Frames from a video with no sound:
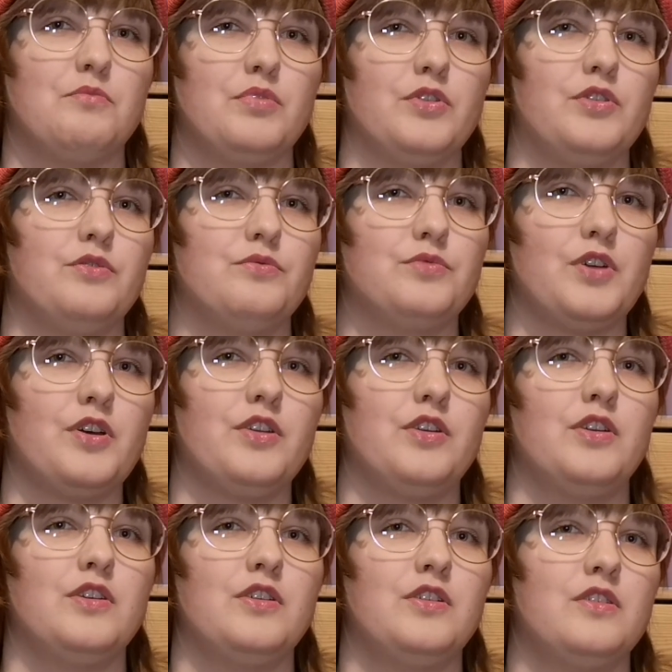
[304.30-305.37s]
but
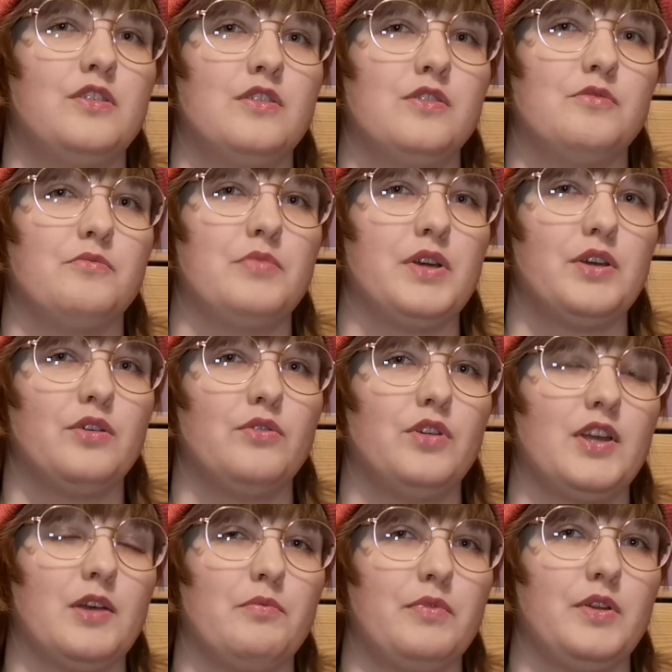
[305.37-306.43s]
Run by
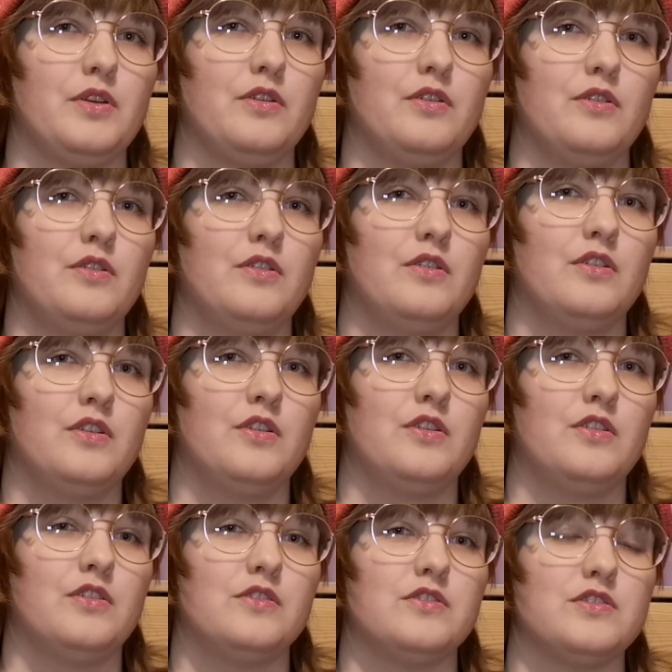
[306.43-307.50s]
Cody Keplinger
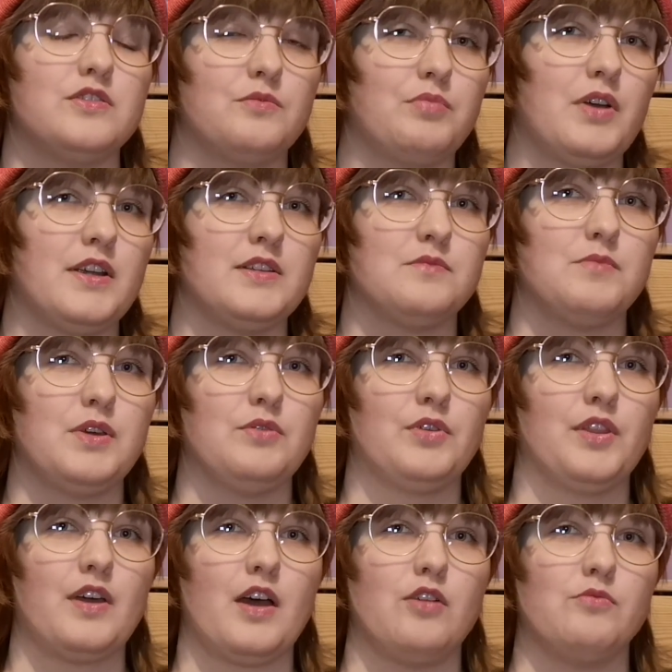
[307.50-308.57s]
surprised me
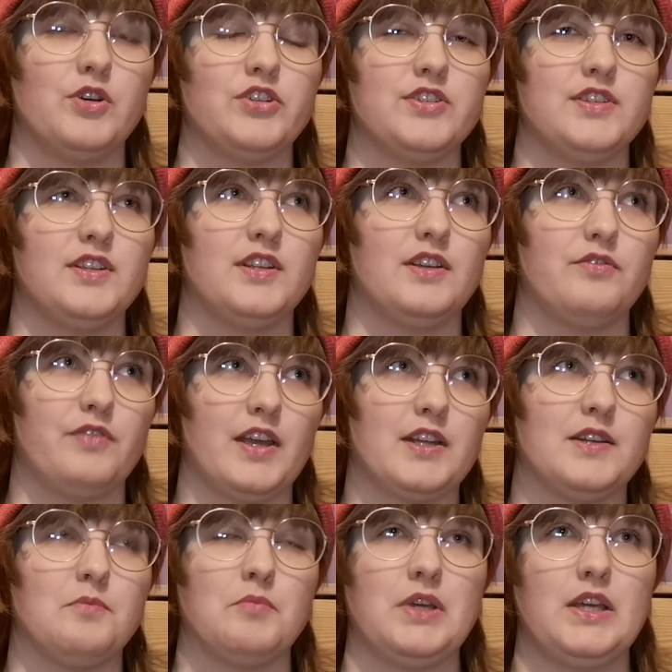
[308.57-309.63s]
with how much it
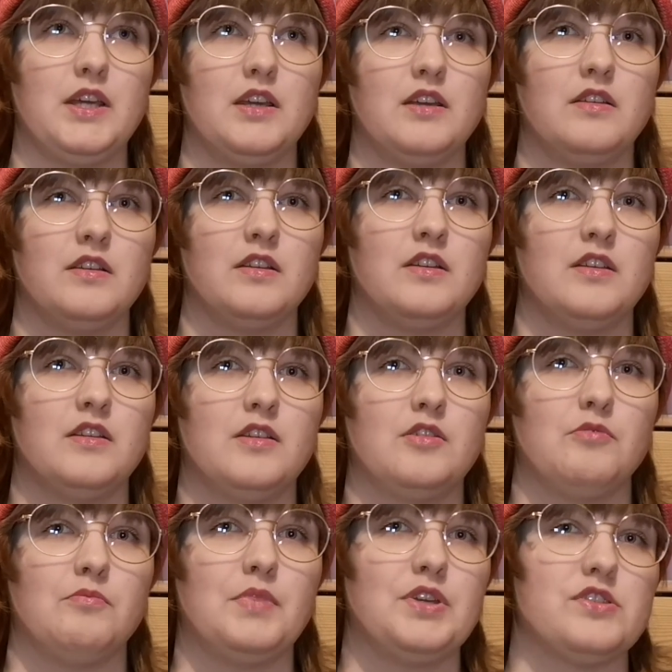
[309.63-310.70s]
affected me,
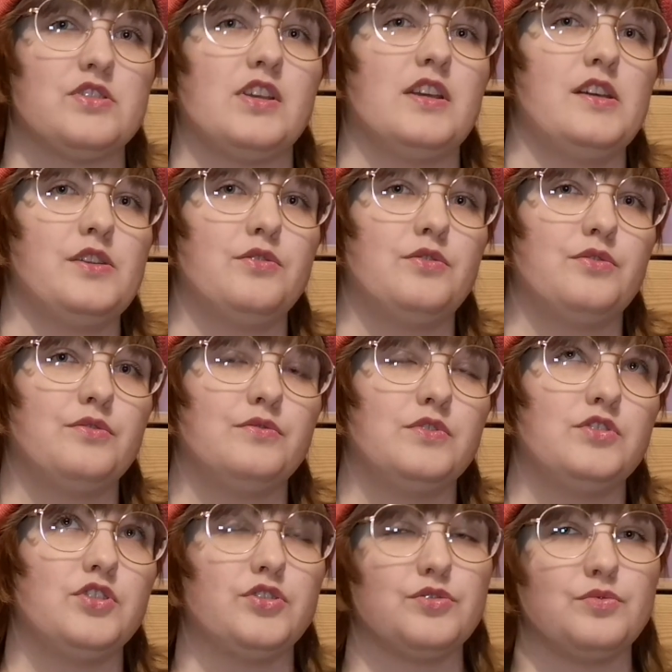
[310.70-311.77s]
because I had
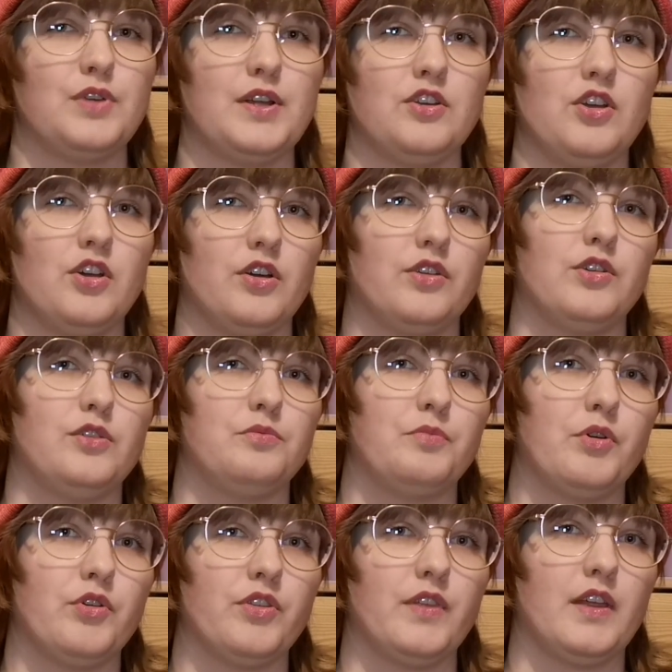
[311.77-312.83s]
just read a young adult
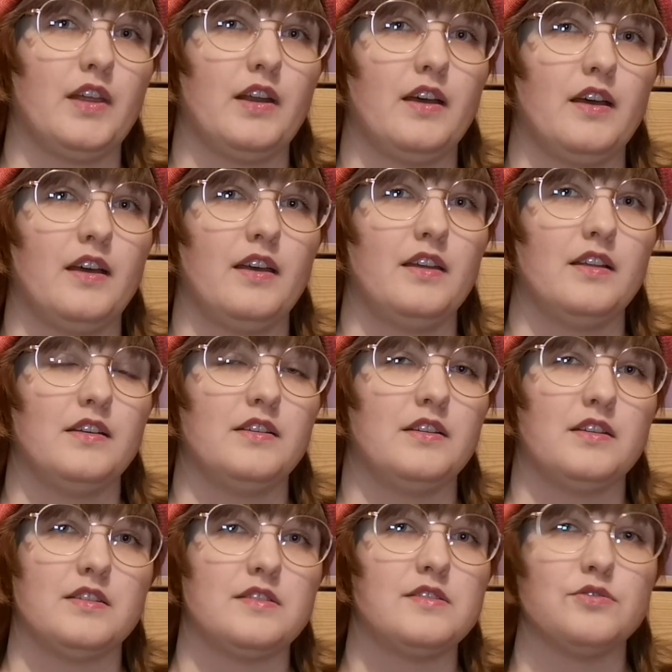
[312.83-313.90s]
book that I
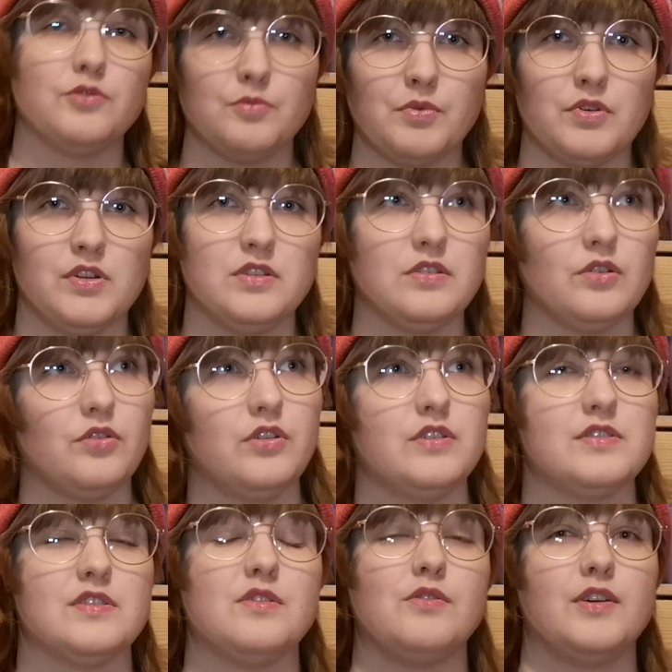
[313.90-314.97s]
didn't super enjoy,
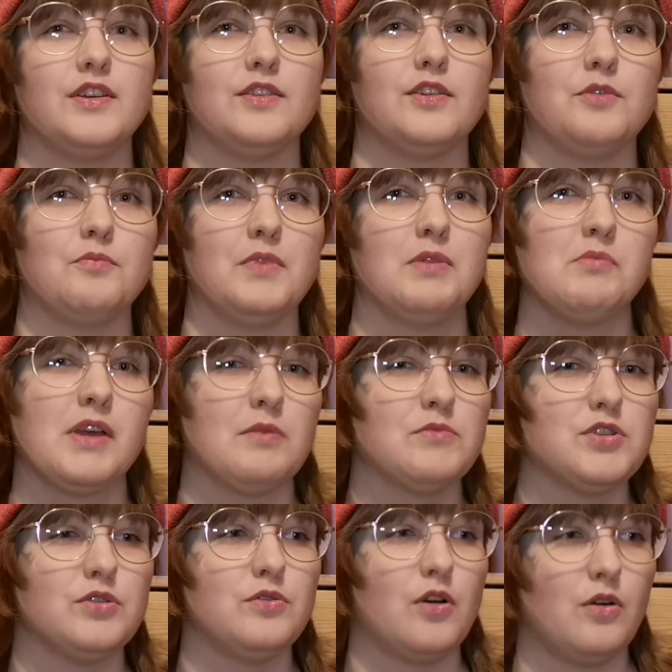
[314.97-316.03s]
so I thought maybe I'm
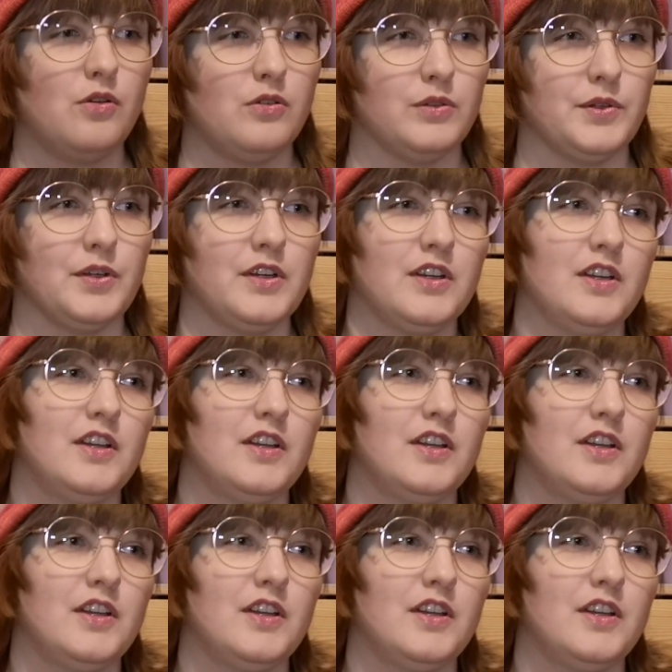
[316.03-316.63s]
too old.